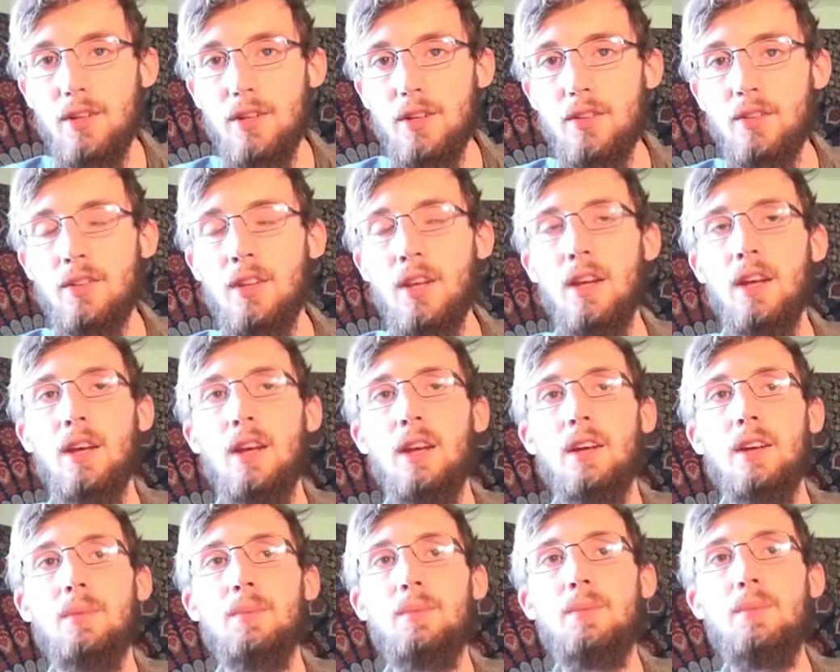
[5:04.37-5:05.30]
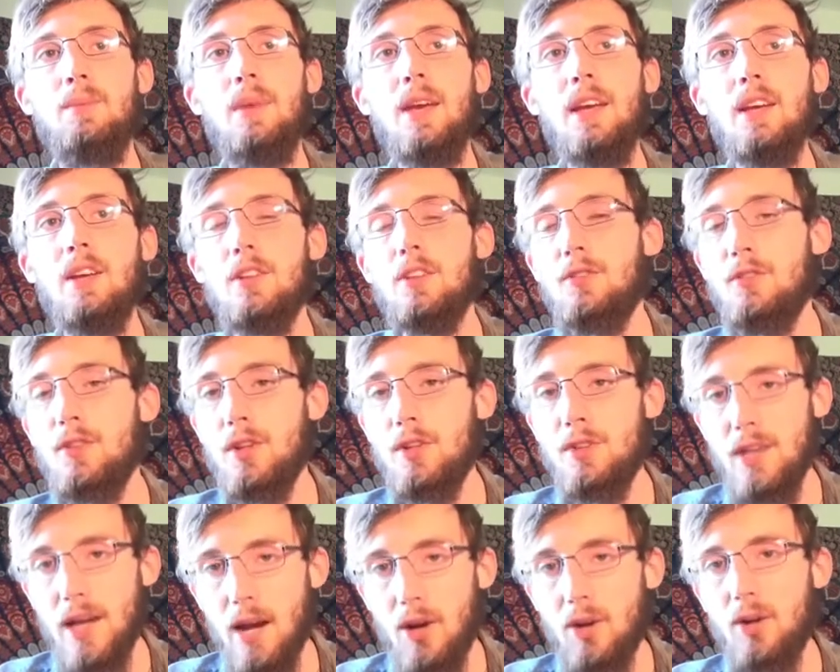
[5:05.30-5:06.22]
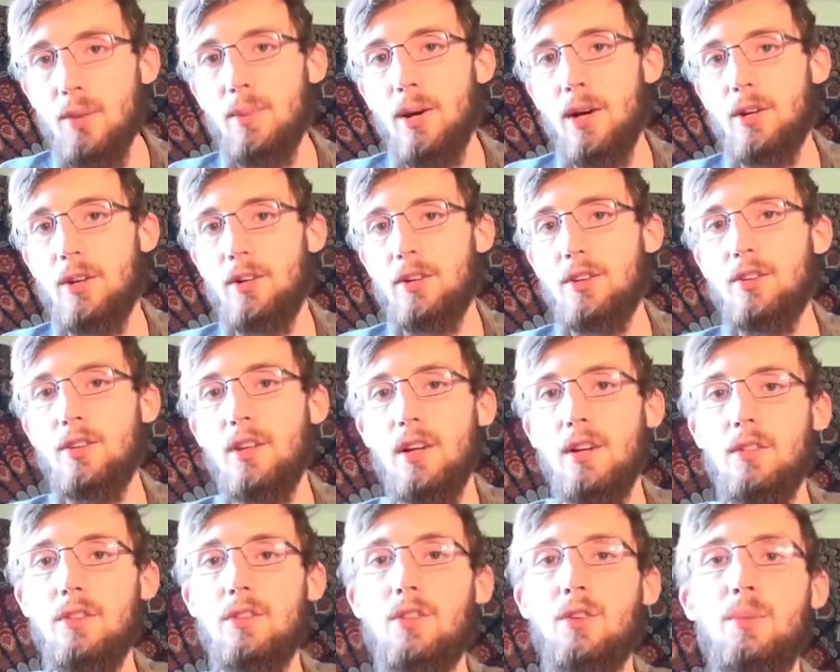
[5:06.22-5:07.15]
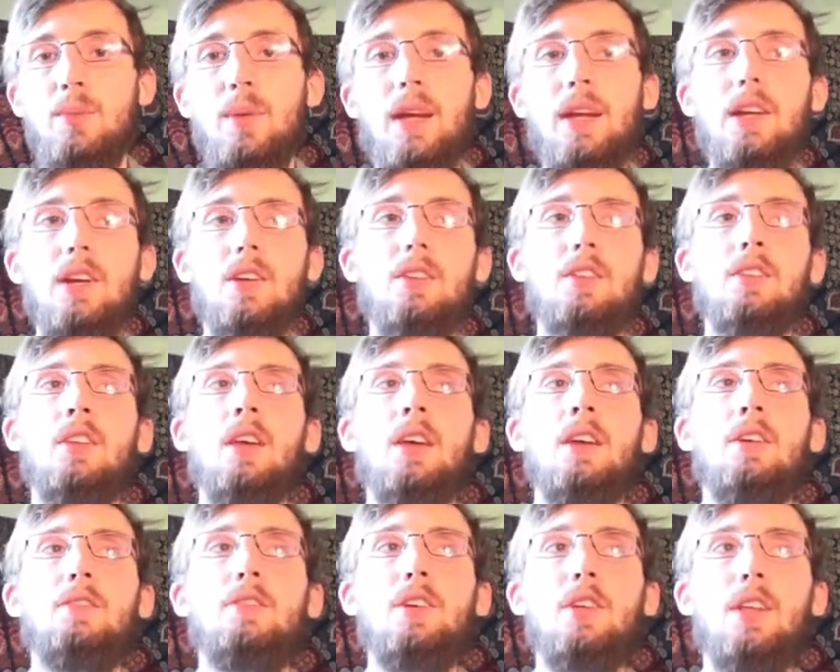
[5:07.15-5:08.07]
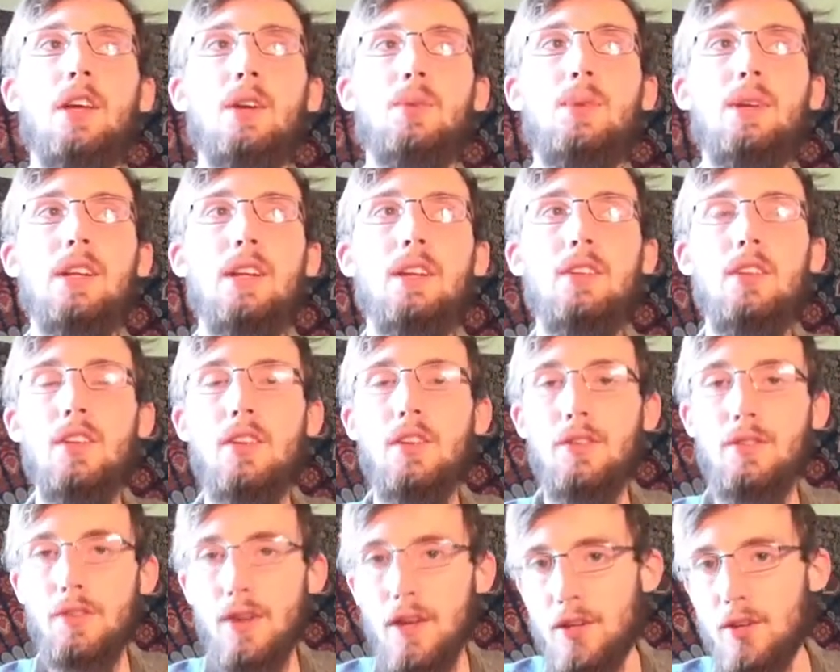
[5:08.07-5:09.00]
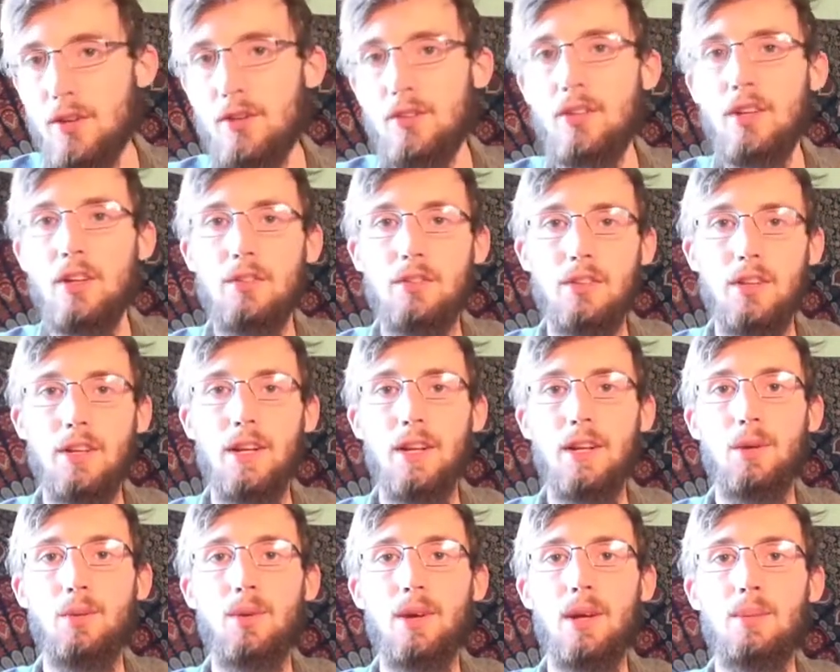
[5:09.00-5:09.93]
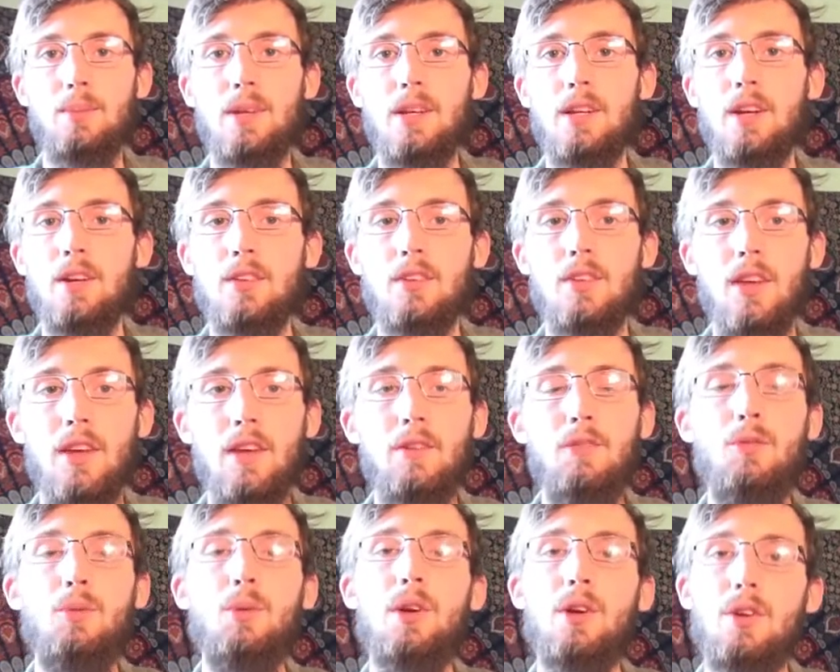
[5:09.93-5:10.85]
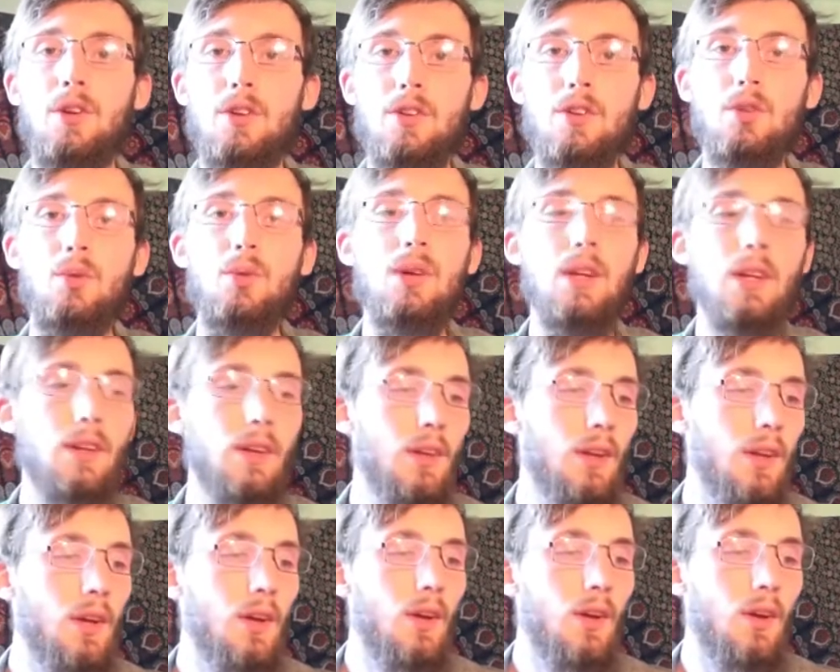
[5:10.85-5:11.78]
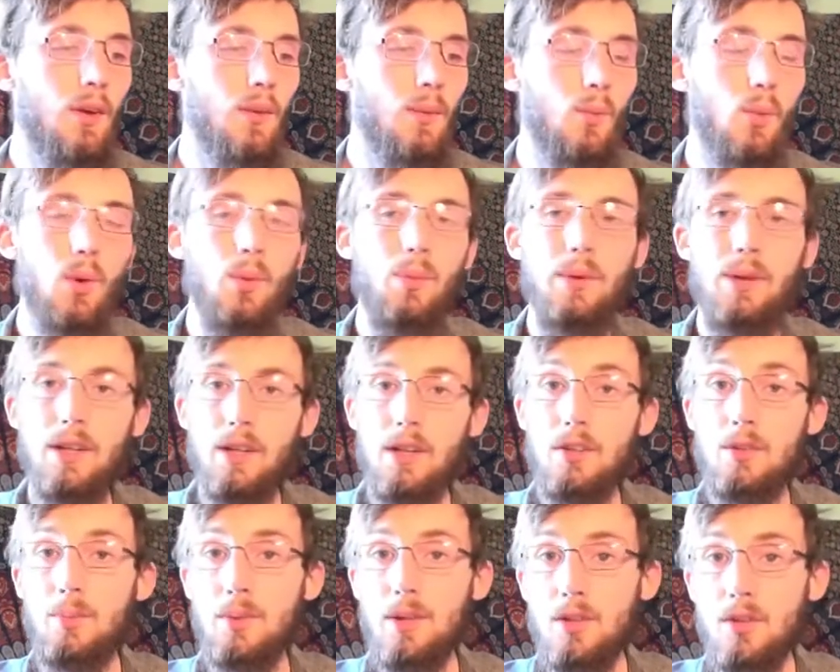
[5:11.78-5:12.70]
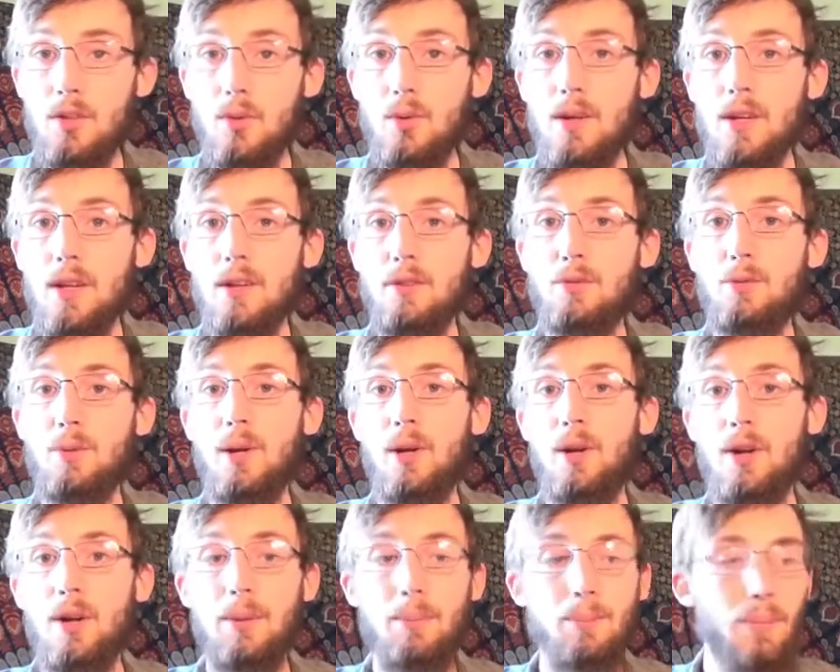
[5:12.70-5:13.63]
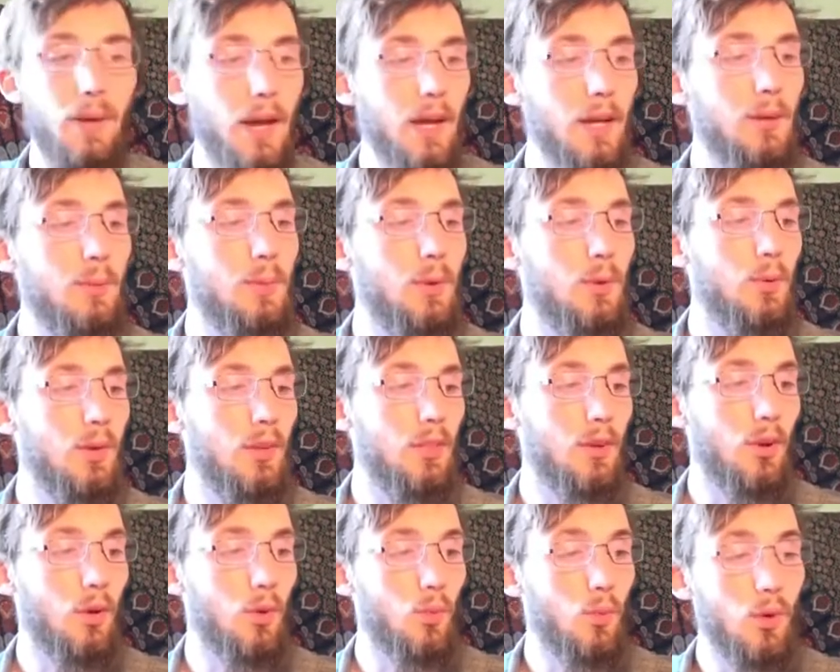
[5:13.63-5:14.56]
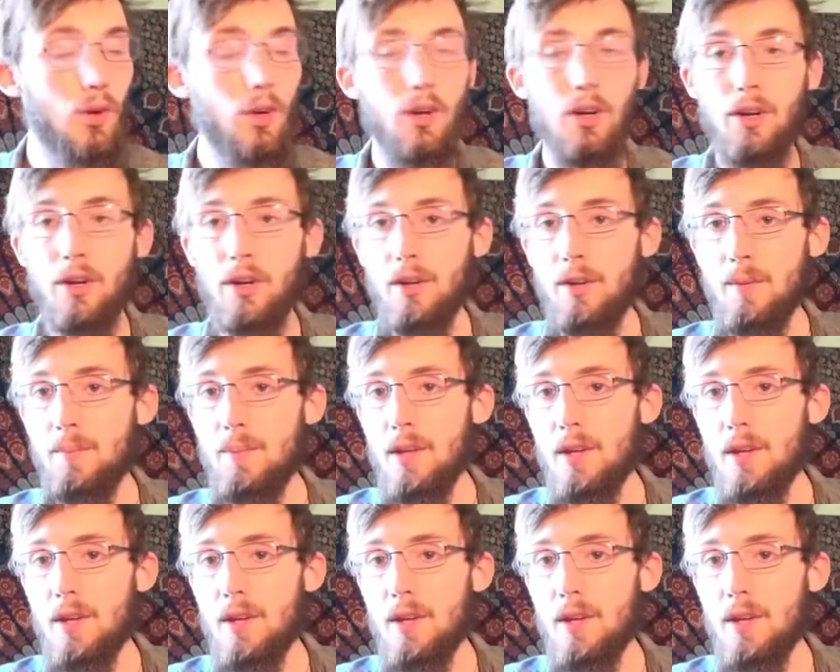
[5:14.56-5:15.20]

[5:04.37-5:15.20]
us make us feel down about ourselves or make us feel like we need to defend ourselves in any way. Because if we are doing what we need to be doing, if we are impeccable with our word,